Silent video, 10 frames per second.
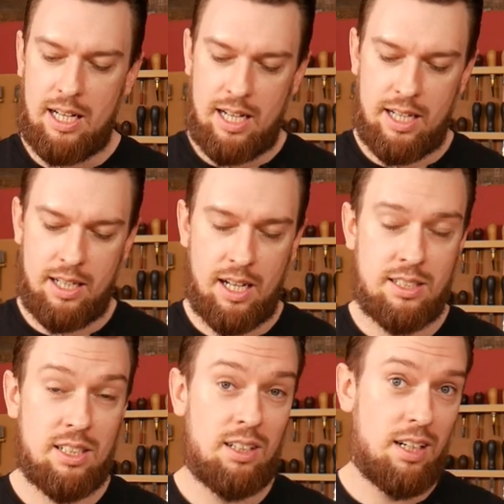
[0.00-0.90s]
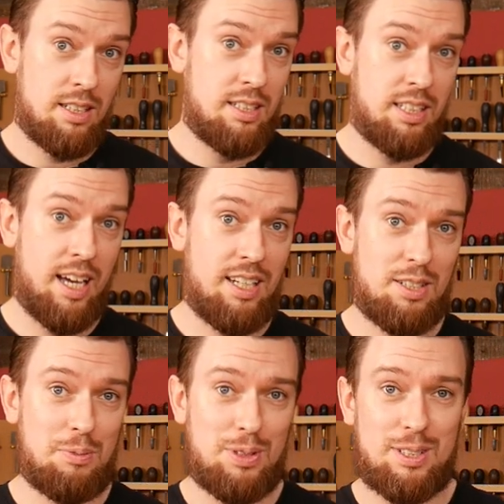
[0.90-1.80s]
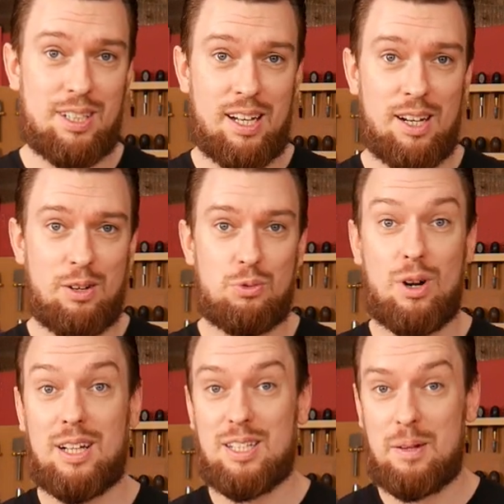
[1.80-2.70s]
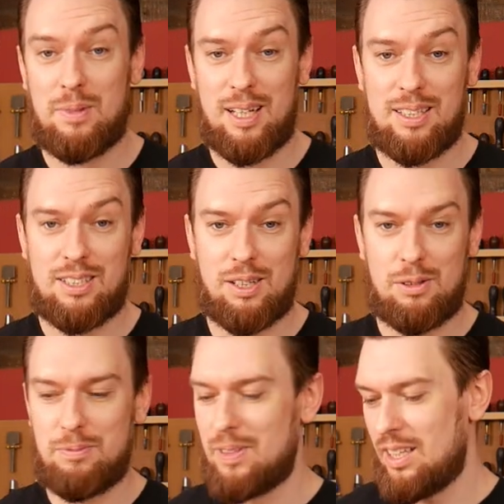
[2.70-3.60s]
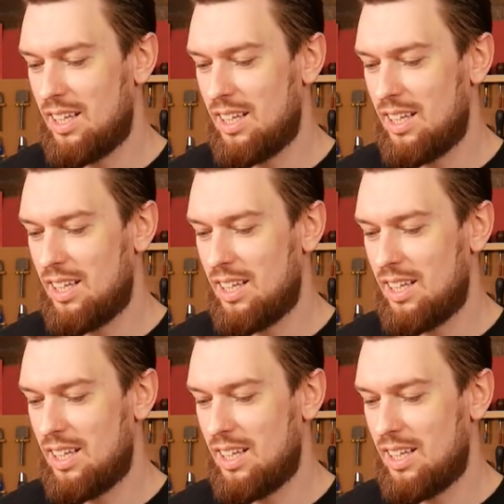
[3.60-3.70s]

and uh, sunglasses case was uh, right up there. So